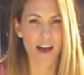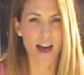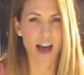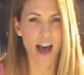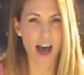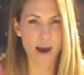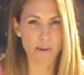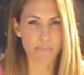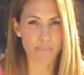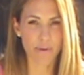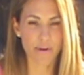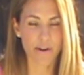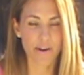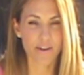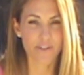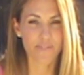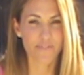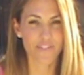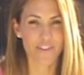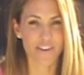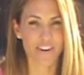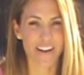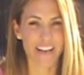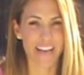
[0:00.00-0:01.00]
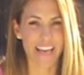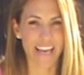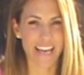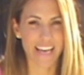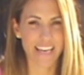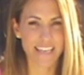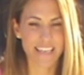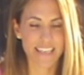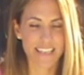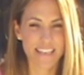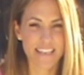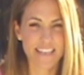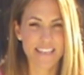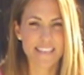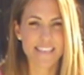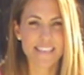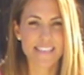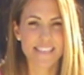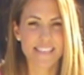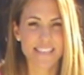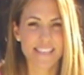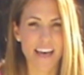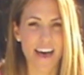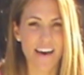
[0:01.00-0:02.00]
Up. For 8,
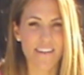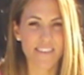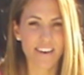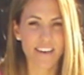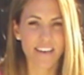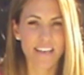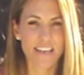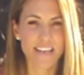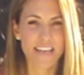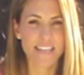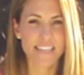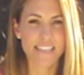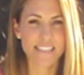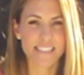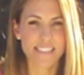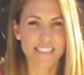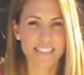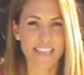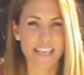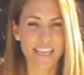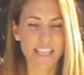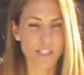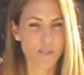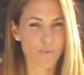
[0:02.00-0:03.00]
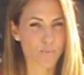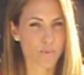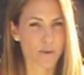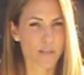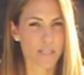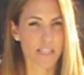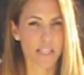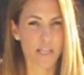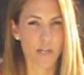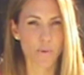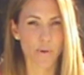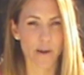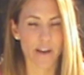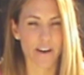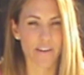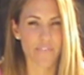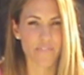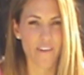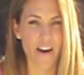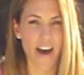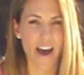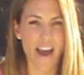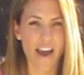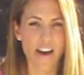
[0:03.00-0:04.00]
7, 6, really quick.
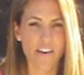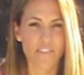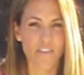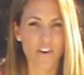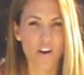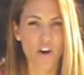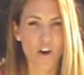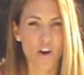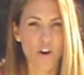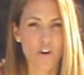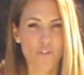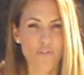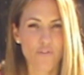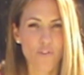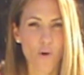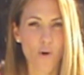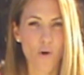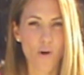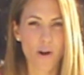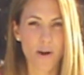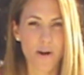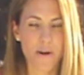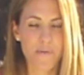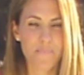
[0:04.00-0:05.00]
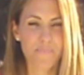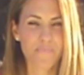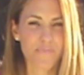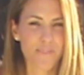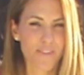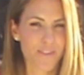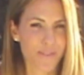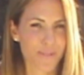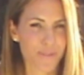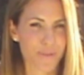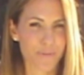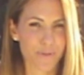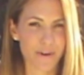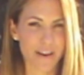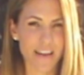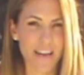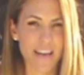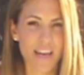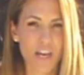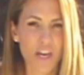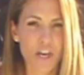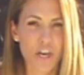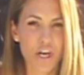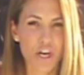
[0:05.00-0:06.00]
5, 4,
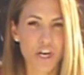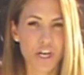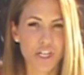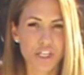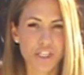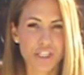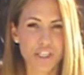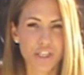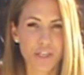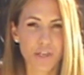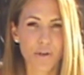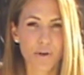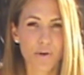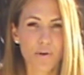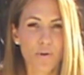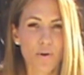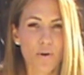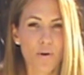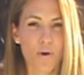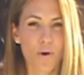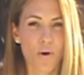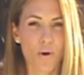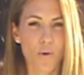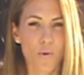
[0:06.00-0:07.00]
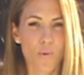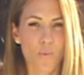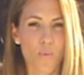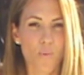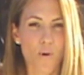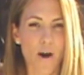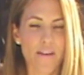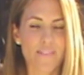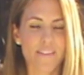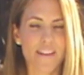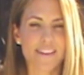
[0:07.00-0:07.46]
3, 2, 1.